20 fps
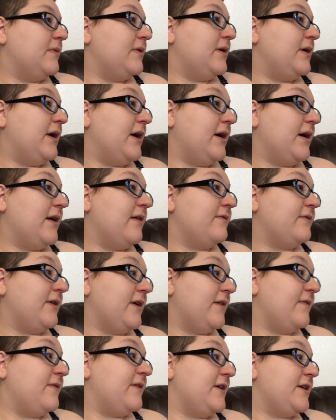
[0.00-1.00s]
Yeah, I've
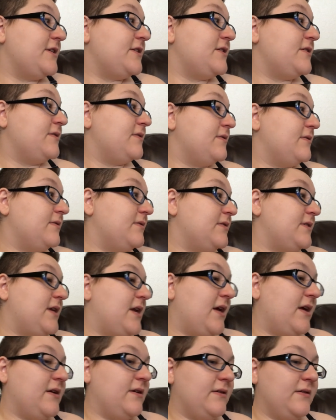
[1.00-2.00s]
got to finish
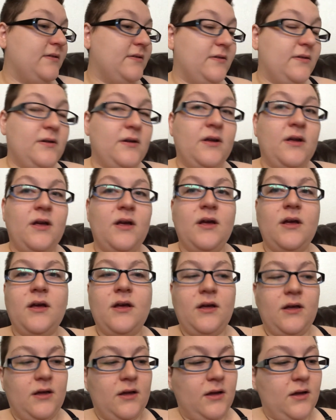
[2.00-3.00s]
today.
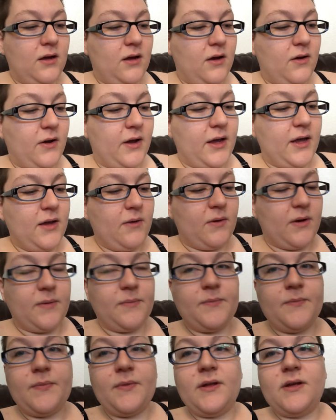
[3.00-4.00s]
Okay, anyway.
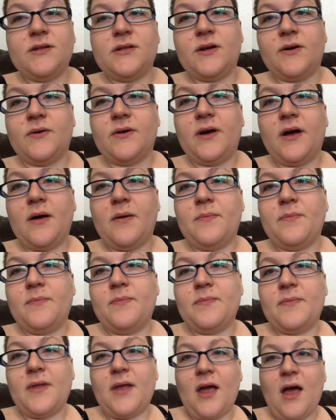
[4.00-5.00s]
So,
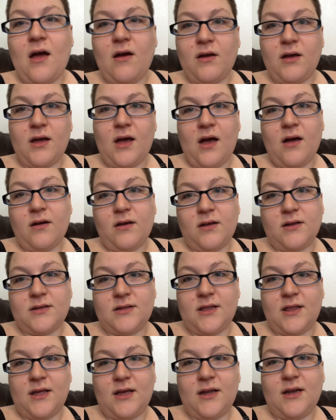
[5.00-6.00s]
I'll get
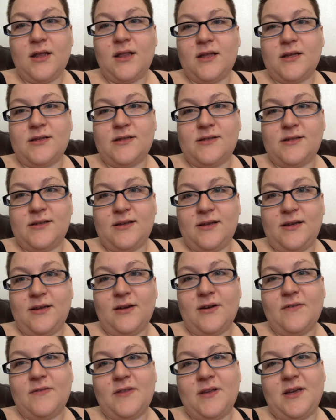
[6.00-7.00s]
to the end of this, you
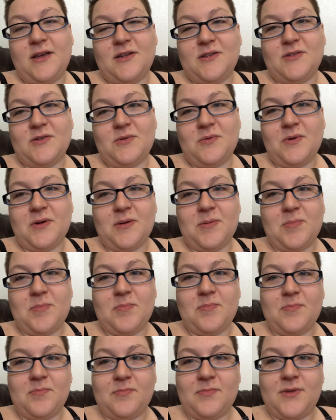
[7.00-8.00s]
know, if the kids will quit
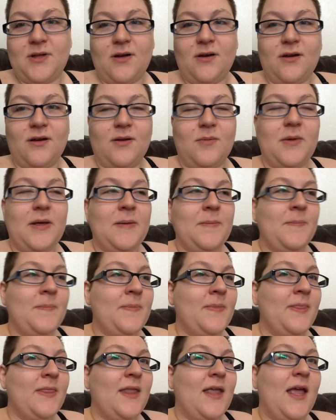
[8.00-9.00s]
talking to me.
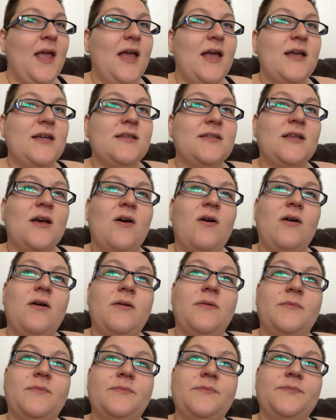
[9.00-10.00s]

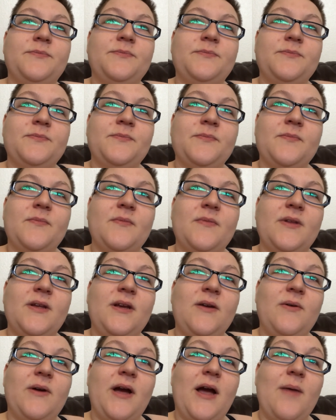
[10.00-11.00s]
So,
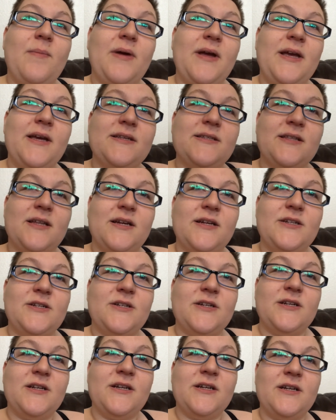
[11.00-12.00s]
anyway, I make his
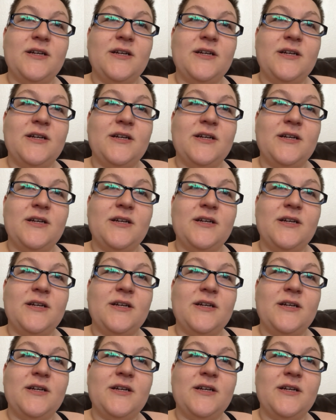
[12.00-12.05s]
lunch.